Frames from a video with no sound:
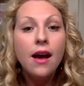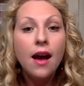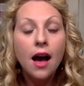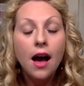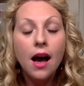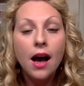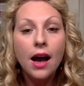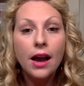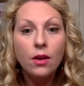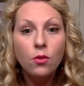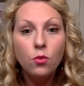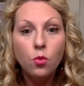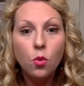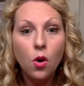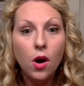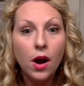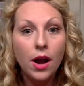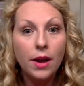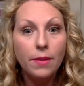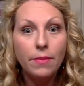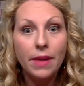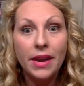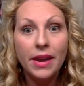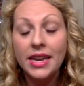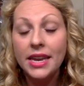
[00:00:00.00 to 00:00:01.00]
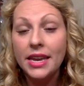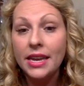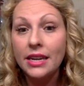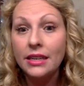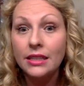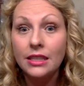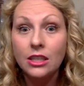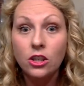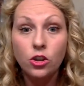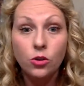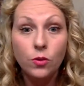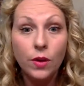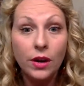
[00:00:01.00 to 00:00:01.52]
I want my
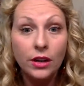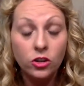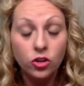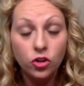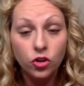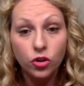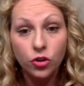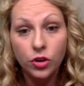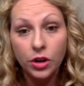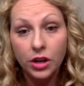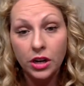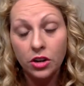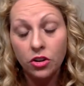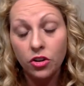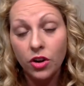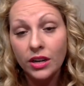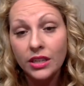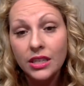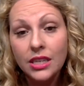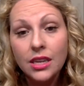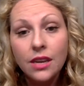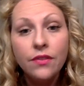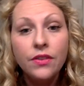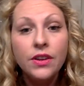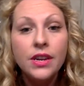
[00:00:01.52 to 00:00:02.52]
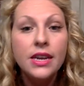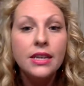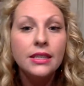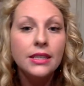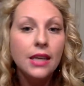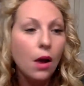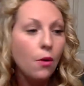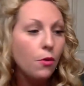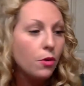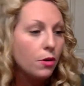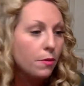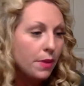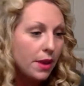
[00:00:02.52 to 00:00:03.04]
kids to do extracurricular activities.
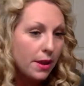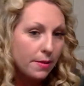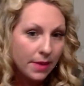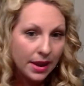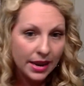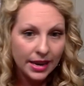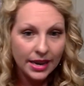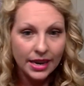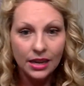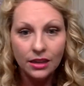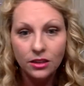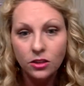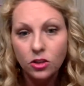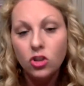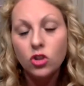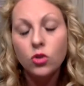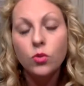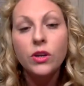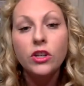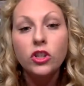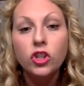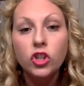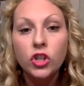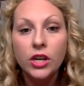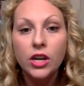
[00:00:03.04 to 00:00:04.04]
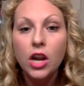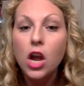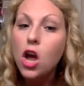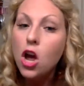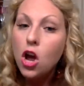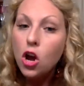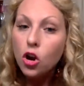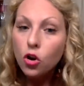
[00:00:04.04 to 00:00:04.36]
I want to pay my kids' tuition.